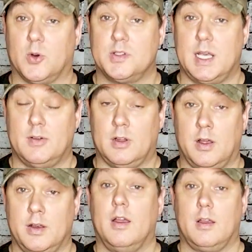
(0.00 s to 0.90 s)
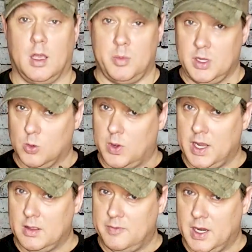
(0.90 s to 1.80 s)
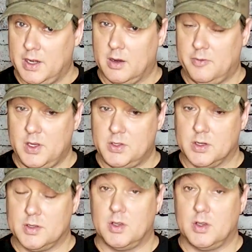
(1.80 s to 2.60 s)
Force Avalon coming your way in the very near future.